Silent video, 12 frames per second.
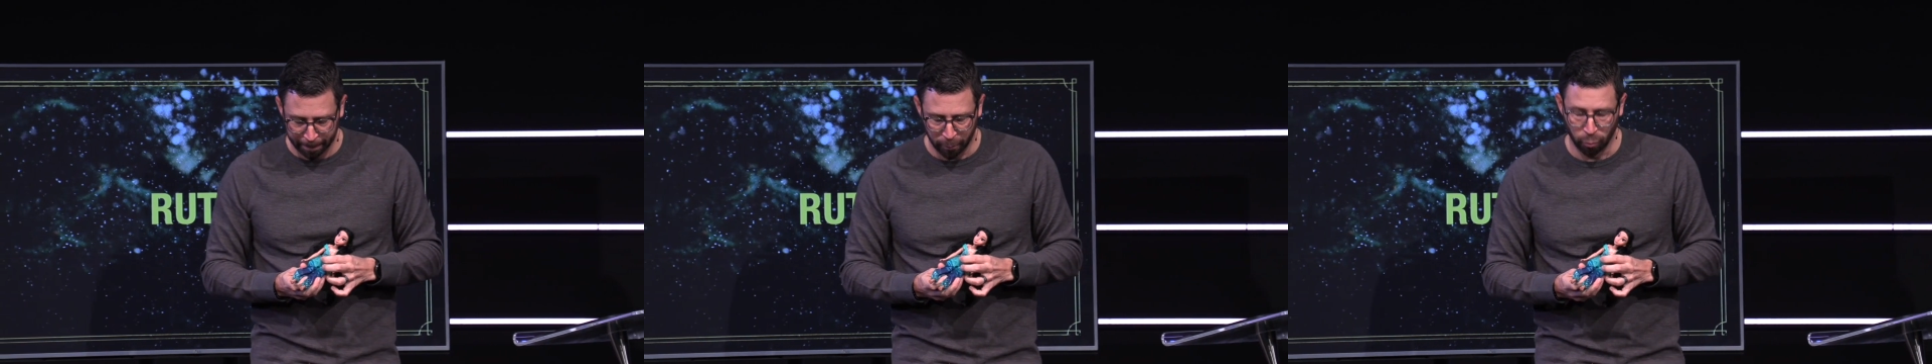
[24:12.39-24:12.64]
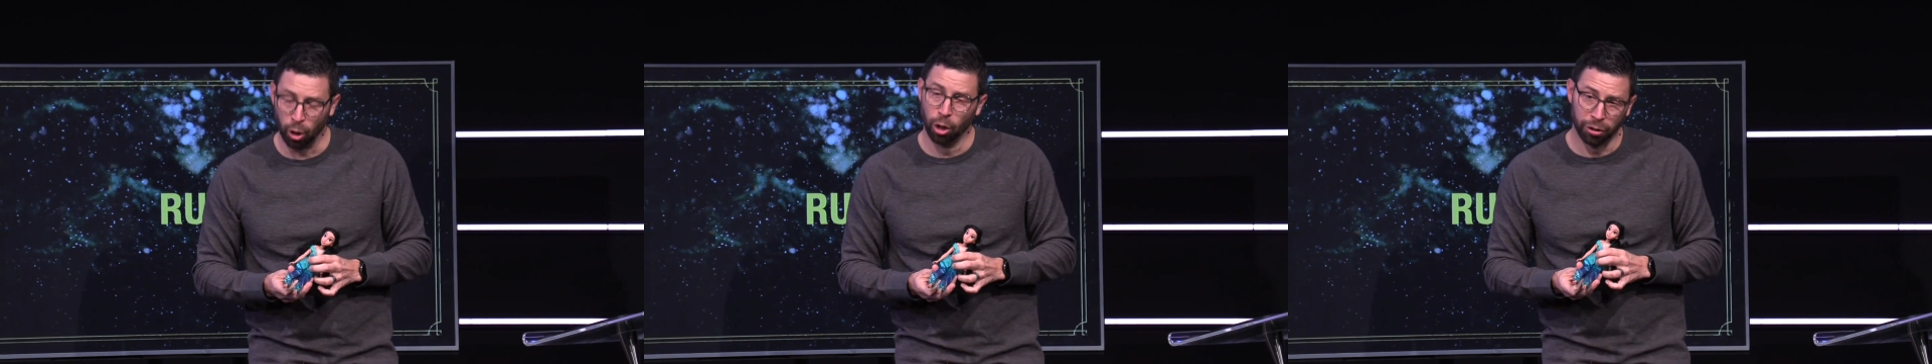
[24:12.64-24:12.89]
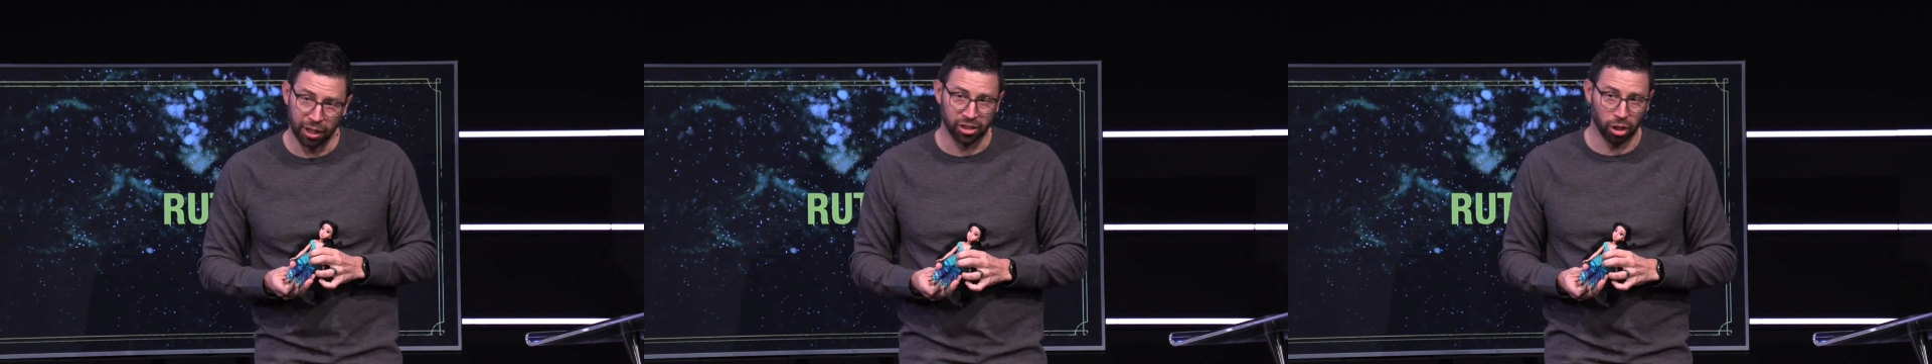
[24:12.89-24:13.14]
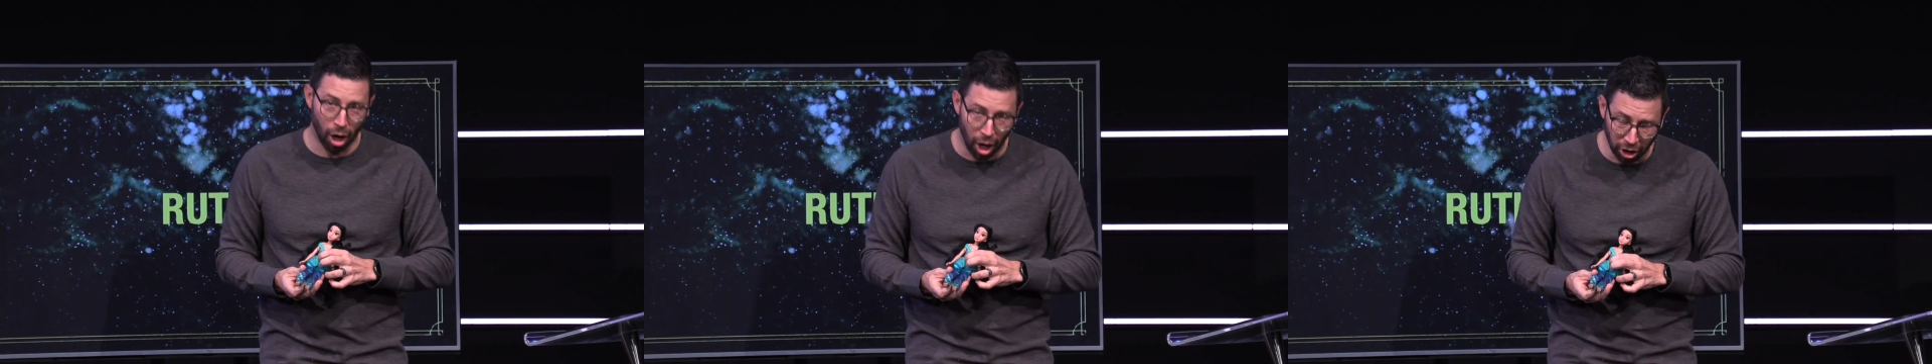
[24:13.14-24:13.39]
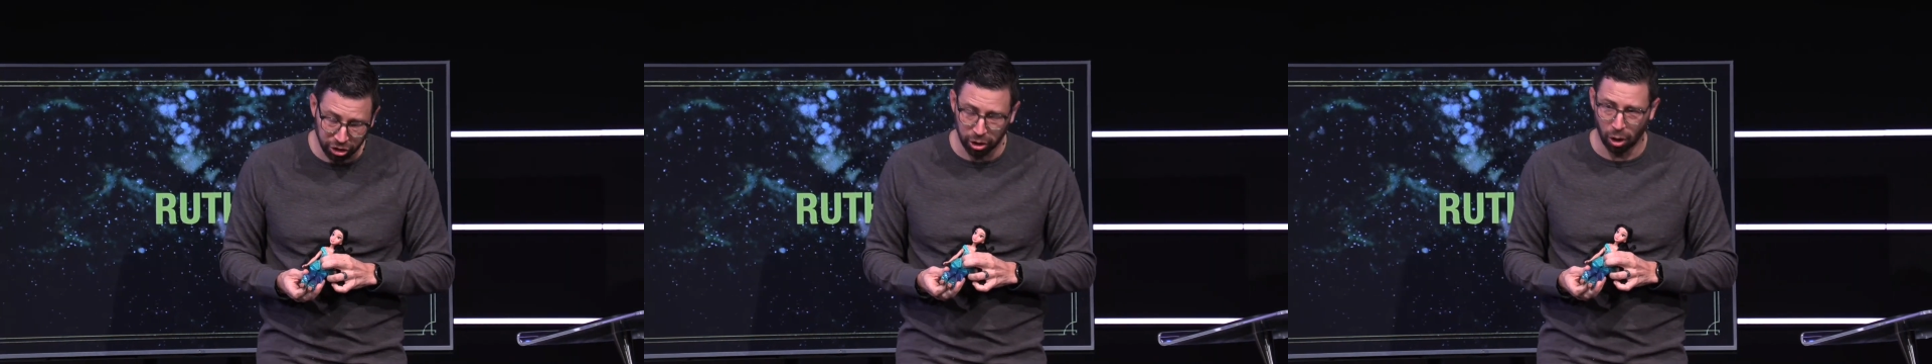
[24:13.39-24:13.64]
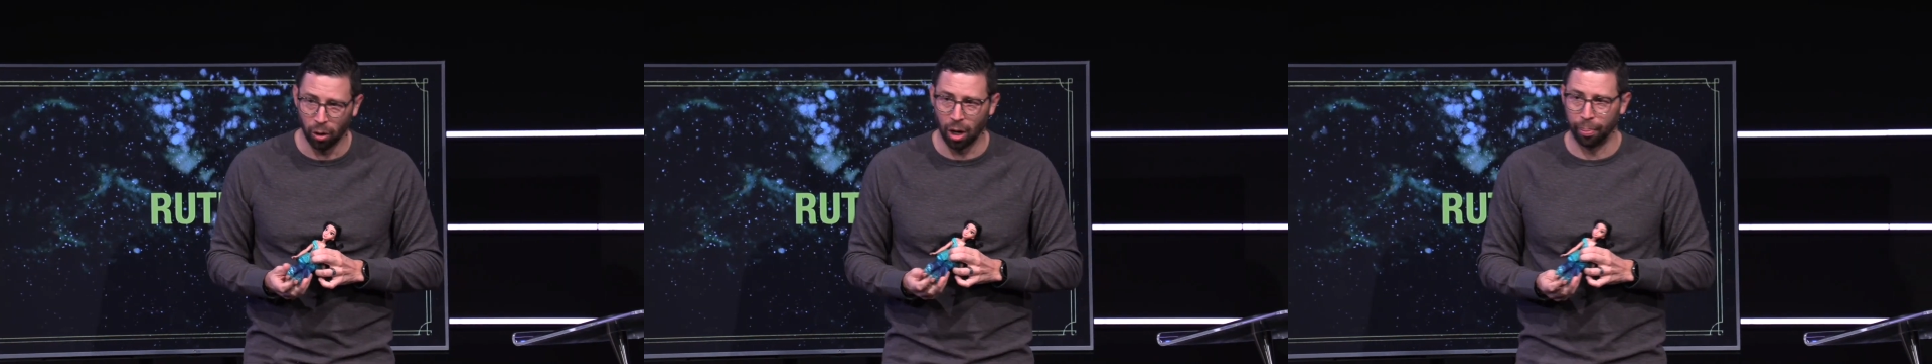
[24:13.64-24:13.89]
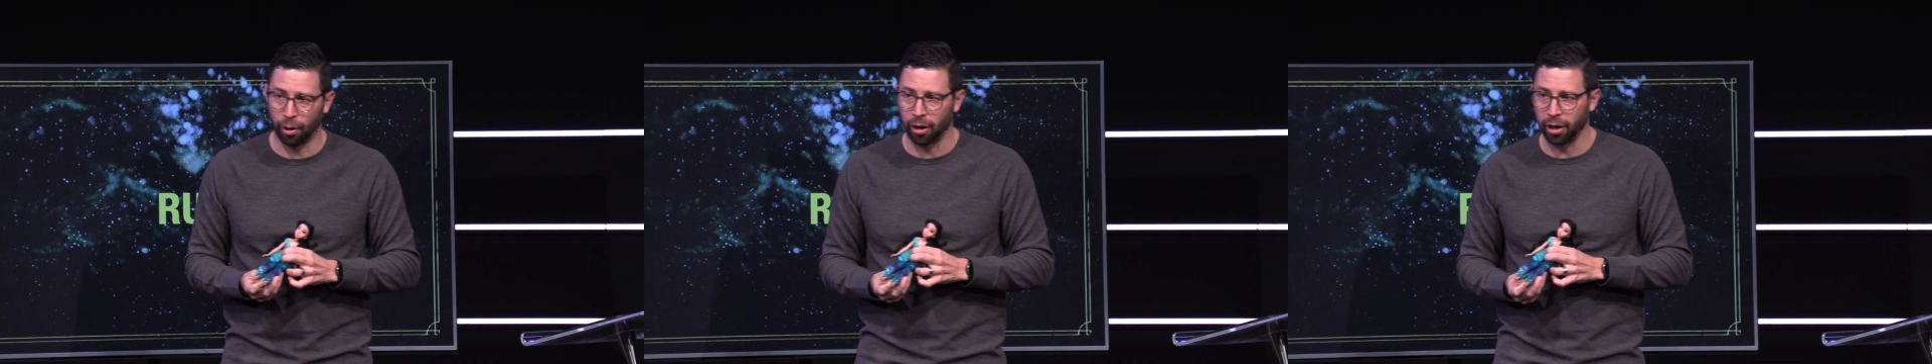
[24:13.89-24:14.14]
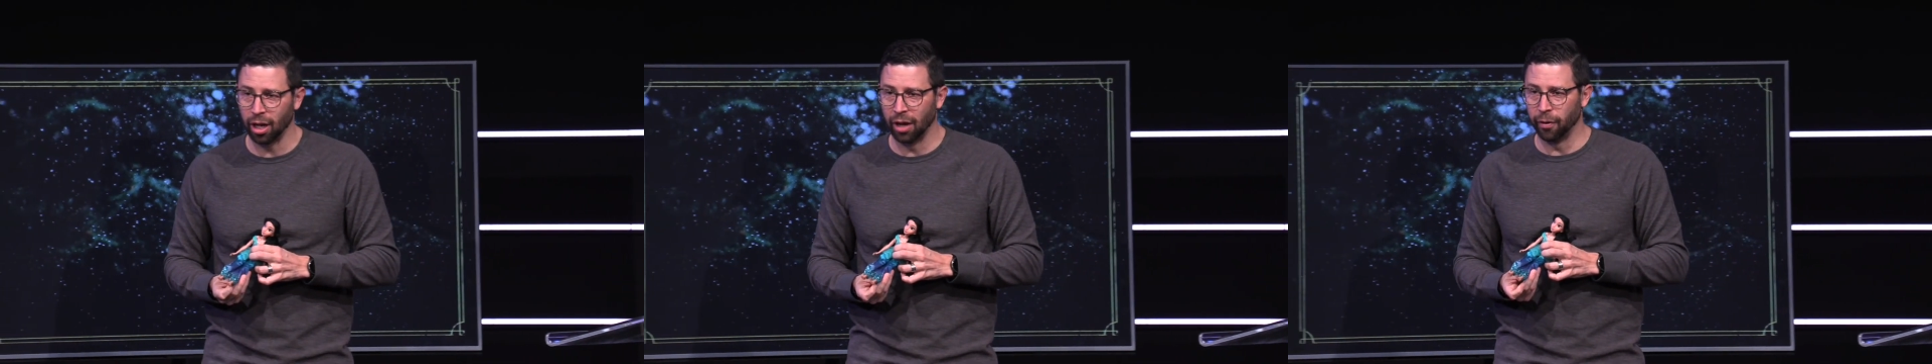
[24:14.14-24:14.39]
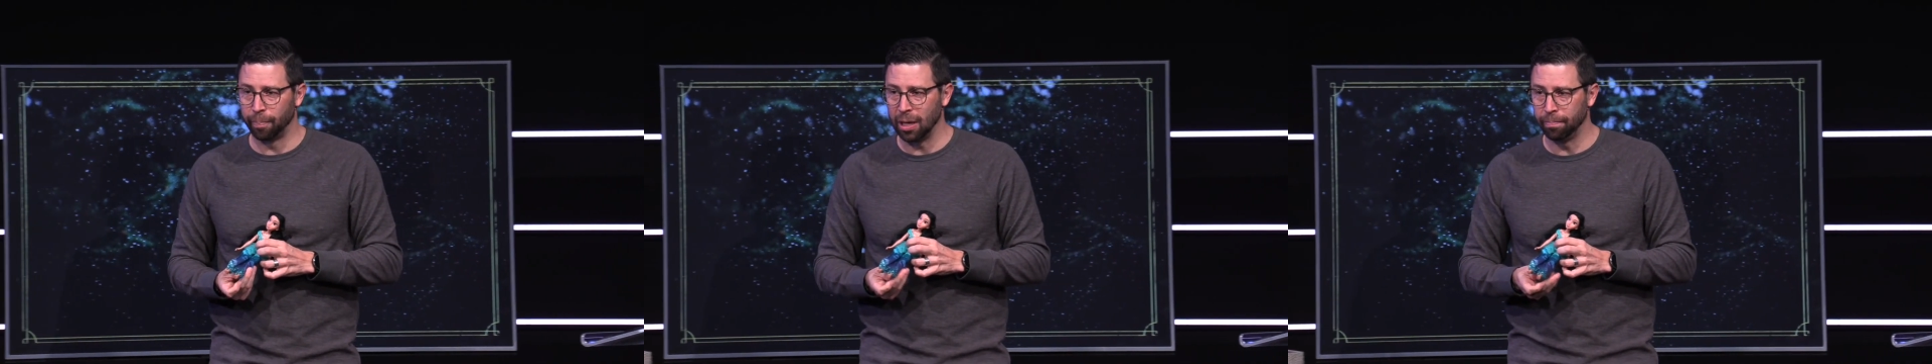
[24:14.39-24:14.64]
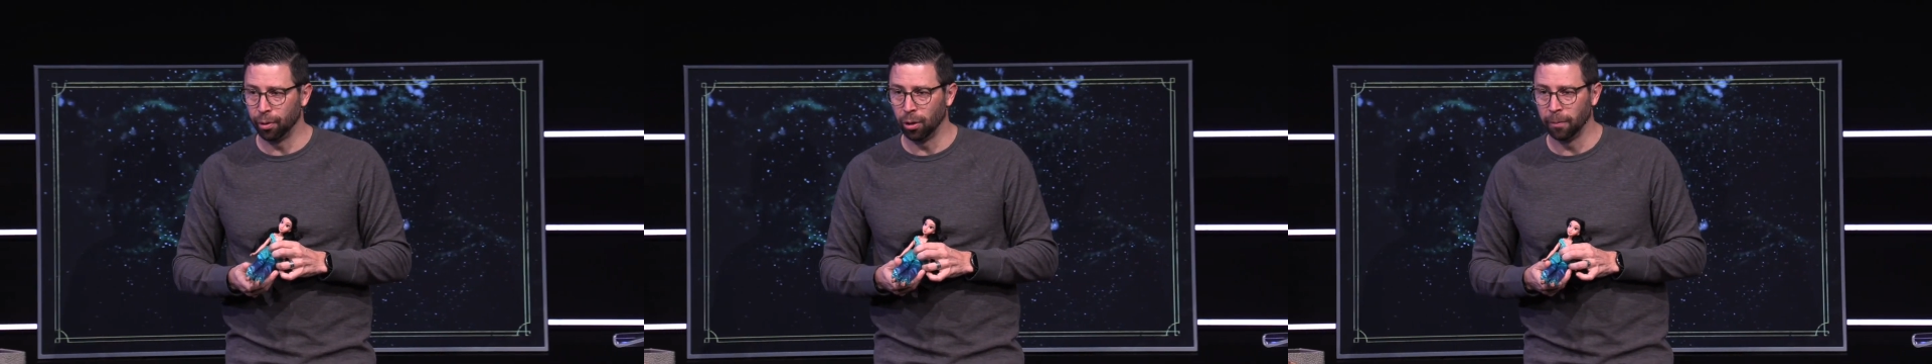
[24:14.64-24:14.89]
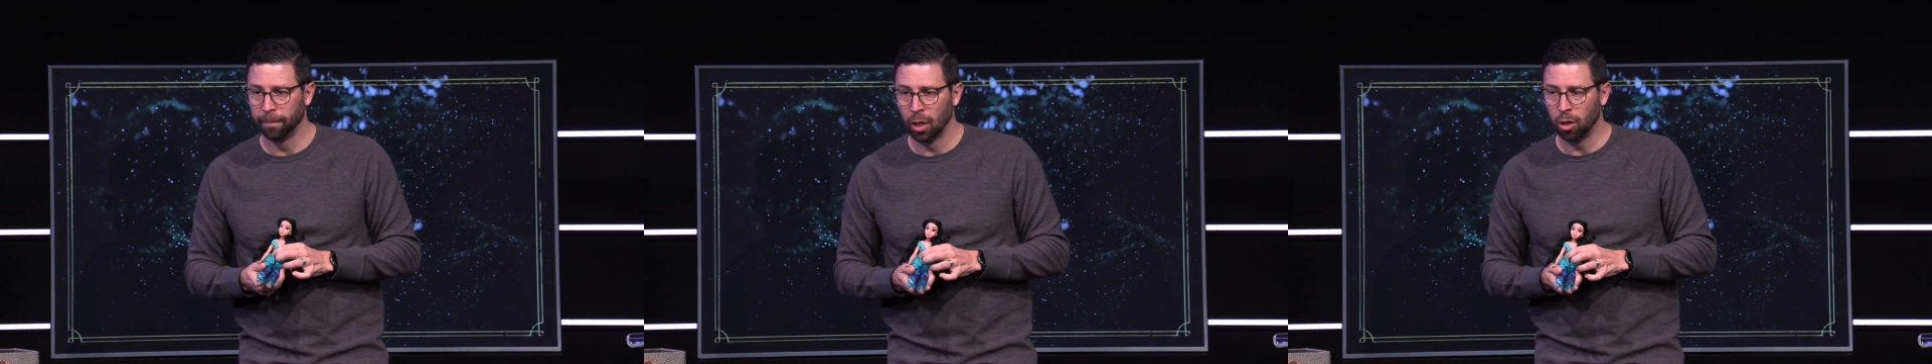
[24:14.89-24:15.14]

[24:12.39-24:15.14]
Ruth is also a part of a people